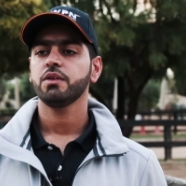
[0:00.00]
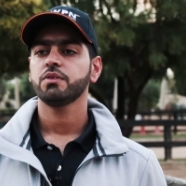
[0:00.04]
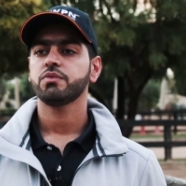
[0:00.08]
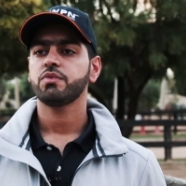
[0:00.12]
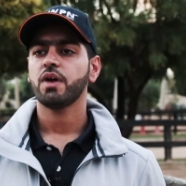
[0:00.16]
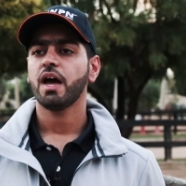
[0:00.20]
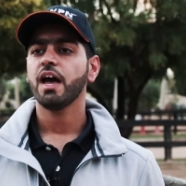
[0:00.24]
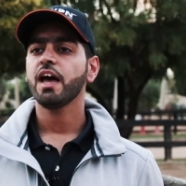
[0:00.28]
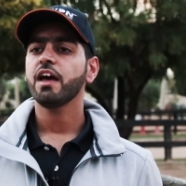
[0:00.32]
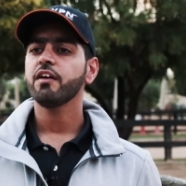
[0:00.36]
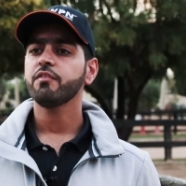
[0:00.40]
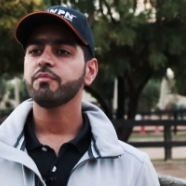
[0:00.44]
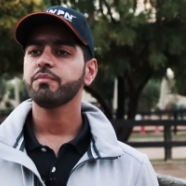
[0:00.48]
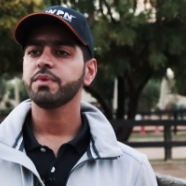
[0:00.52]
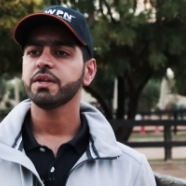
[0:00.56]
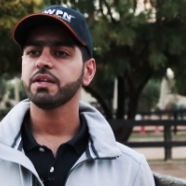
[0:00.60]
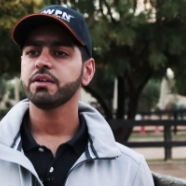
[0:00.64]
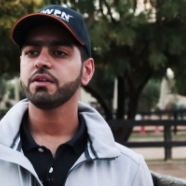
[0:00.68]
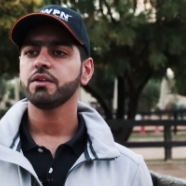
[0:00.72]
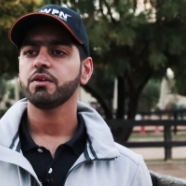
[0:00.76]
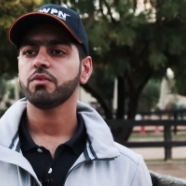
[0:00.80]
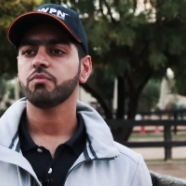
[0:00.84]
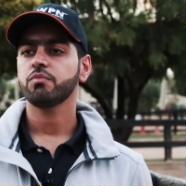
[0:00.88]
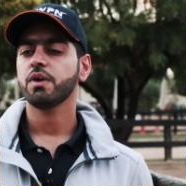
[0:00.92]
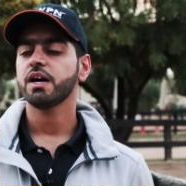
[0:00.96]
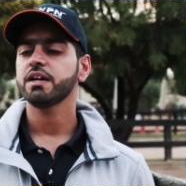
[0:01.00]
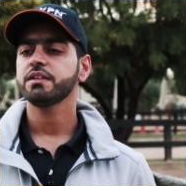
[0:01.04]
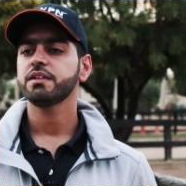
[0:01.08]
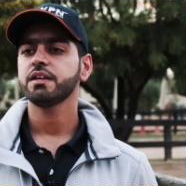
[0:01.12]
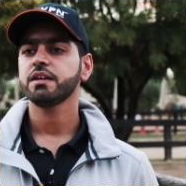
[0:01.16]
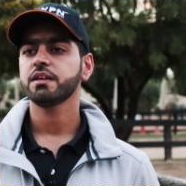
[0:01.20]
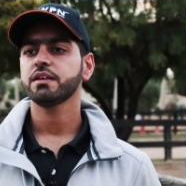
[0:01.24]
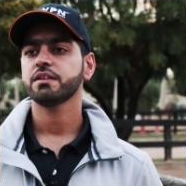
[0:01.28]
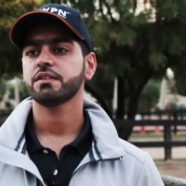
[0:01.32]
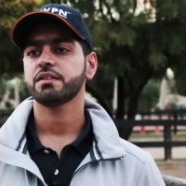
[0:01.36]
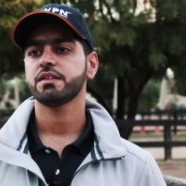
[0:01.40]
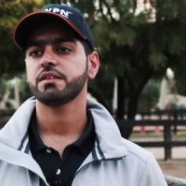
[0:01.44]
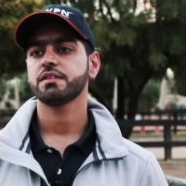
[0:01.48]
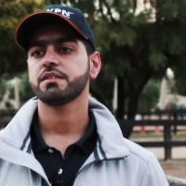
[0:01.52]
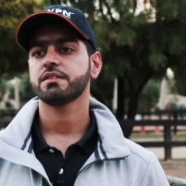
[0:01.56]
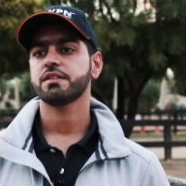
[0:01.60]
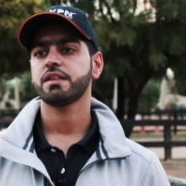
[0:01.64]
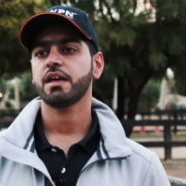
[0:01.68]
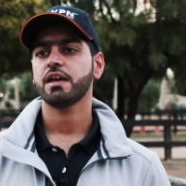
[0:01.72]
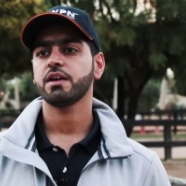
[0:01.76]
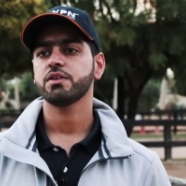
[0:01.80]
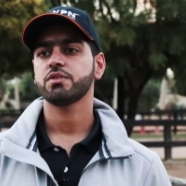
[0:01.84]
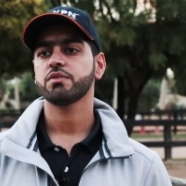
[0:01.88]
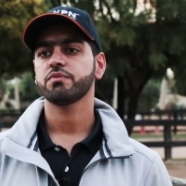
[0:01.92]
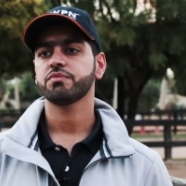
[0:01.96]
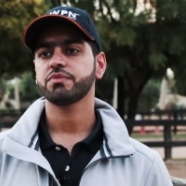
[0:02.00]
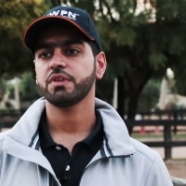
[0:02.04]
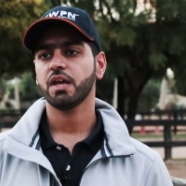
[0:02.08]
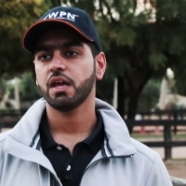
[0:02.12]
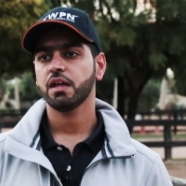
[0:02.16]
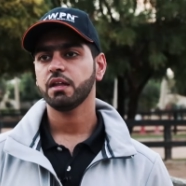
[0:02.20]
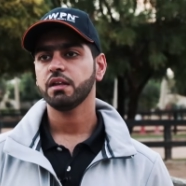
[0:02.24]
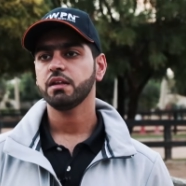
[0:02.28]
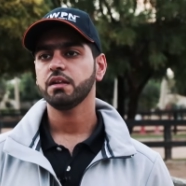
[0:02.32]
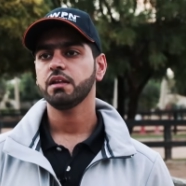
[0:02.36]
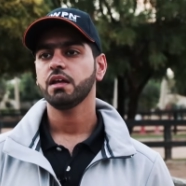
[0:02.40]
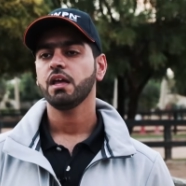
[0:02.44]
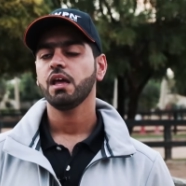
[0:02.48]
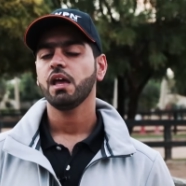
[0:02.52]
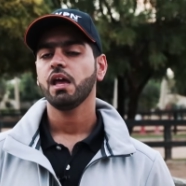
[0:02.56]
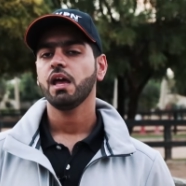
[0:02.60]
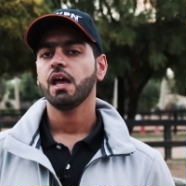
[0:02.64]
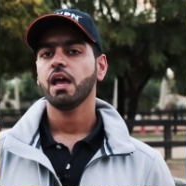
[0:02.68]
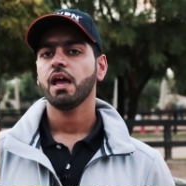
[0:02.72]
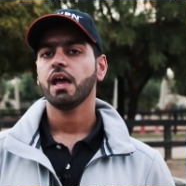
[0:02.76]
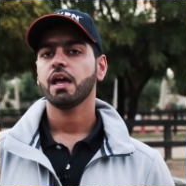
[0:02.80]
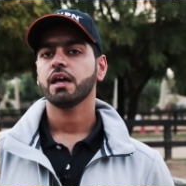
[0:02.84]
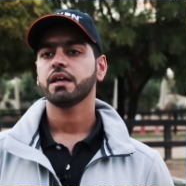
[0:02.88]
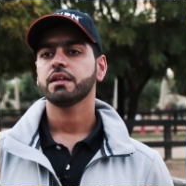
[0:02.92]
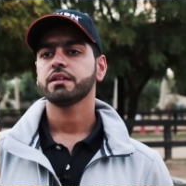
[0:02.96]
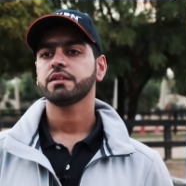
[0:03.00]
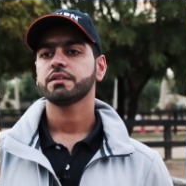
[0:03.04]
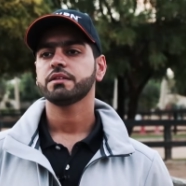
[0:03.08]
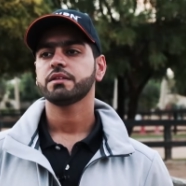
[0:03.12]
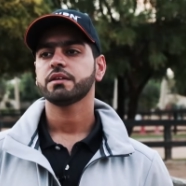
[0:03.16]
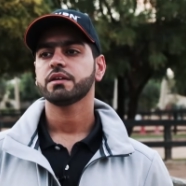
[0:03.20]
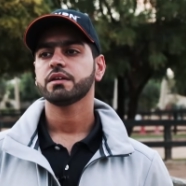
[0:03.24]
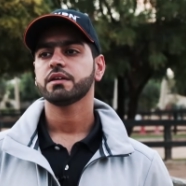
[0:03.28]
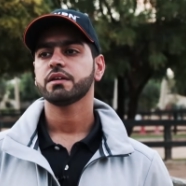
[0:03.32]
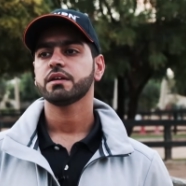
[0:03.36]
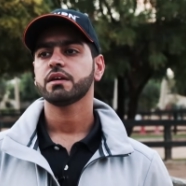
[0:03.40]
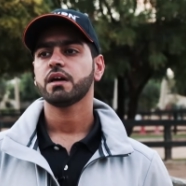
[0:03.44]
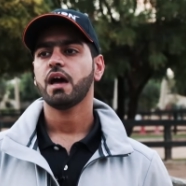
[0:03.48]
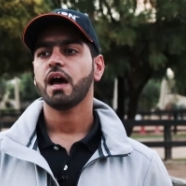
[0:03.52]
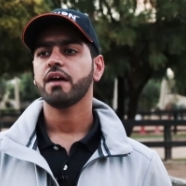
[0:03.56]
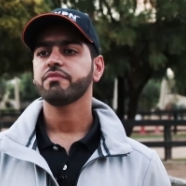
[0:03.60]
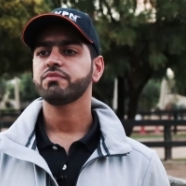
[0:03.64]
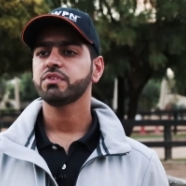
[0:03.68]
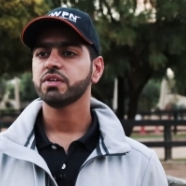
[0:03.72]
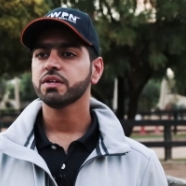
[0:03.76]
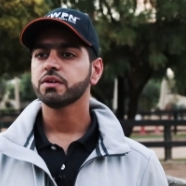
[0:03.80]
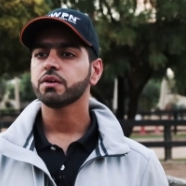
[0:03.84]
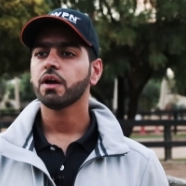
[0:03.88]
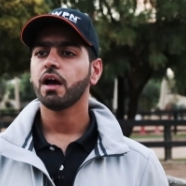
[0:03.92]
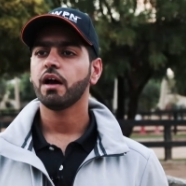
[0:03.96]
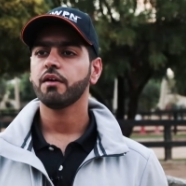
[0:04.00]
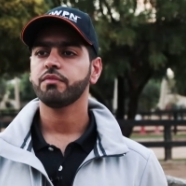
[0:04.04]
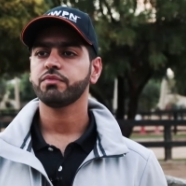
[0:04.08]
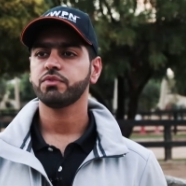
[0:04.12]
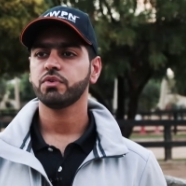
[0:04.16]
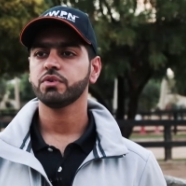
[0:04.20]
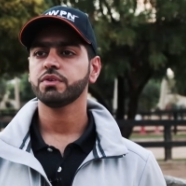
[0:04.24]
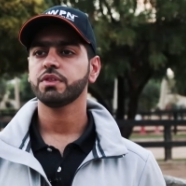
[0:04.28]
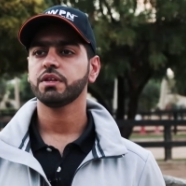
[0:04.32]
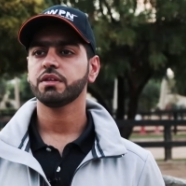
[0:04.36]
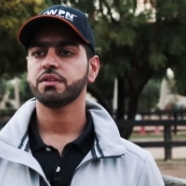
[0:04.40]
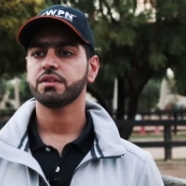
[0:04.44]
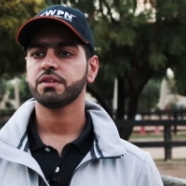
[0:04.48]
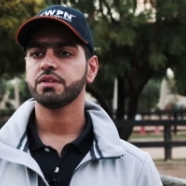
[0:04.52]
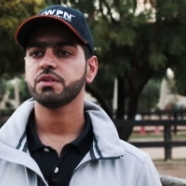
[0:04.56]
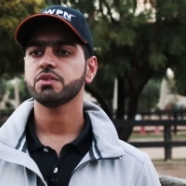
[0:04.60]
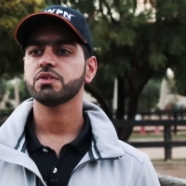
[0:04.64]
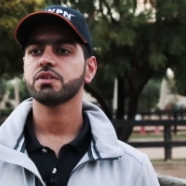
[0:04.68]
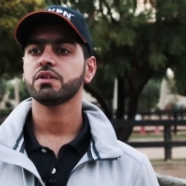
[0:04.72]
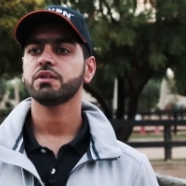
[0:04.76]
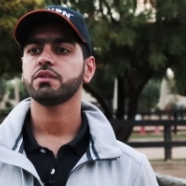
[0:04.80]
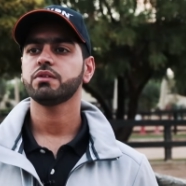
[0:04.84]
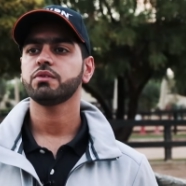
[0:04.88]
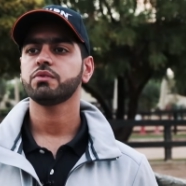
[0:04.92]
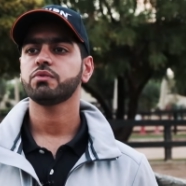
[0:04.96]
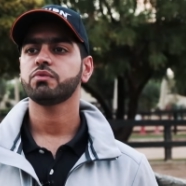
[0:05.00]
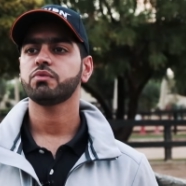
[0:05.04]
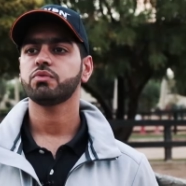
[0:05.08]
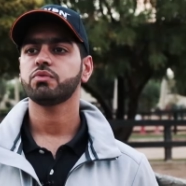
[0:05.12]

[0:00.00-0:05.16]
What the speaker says: So I have been riding since the age of 10, and I've took the decision